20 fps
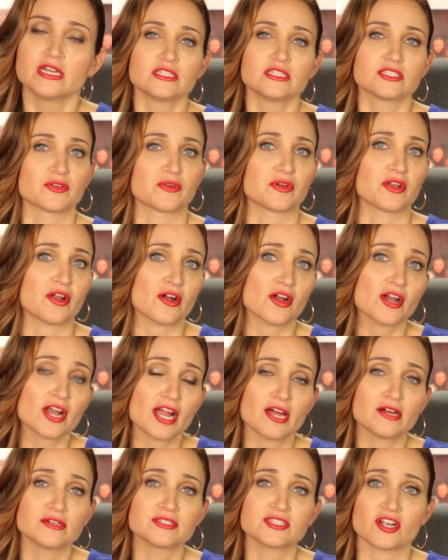So in our
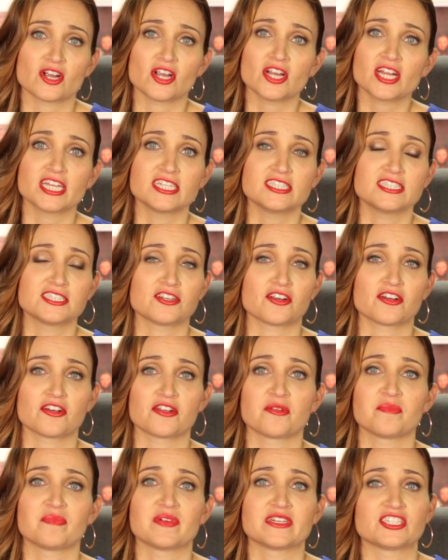house, our kids start
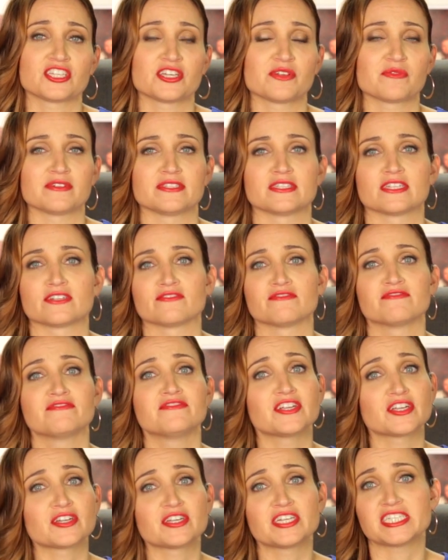on a budget when they're
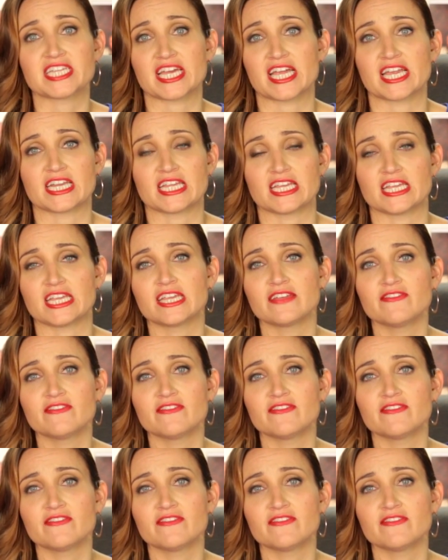very tiny,